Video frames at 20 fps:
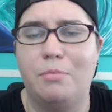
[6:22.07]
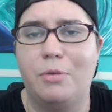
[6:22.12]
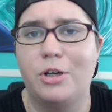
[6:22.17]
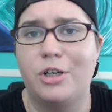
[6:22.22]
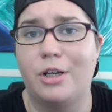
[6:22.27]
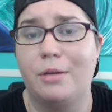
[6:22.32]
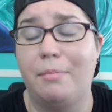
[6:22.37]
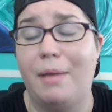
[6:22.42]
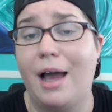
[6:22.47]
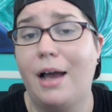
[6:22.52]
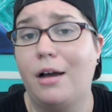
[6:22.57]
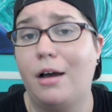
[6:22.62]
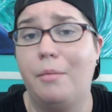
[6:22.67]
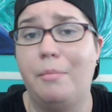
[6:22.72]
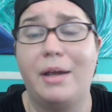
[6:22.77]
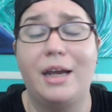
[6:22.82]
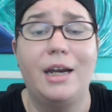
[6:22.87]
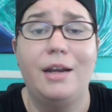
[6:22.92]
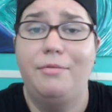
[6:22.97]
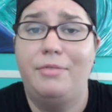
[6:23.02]
pushing back on
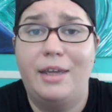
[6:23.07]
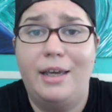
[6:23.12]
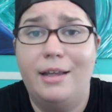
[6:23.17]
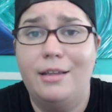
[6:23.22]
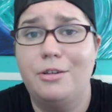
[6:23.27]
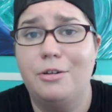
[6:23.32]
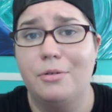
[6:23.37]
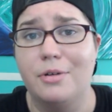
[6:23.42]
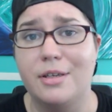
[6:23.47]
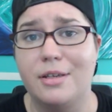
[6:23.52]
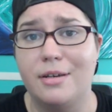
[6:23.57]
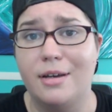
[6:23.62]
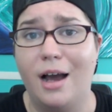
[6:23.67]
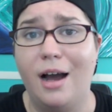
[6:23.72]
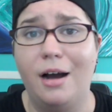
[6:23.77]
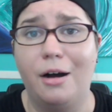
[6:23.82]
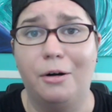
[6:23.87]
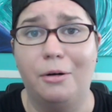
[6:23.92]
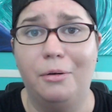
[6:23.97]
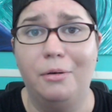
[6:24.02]
me? And if the answer is
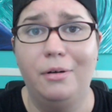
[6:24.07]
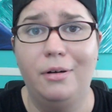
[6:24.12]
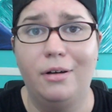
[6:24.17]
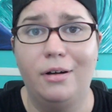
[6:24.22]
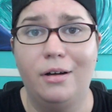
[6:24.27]
no,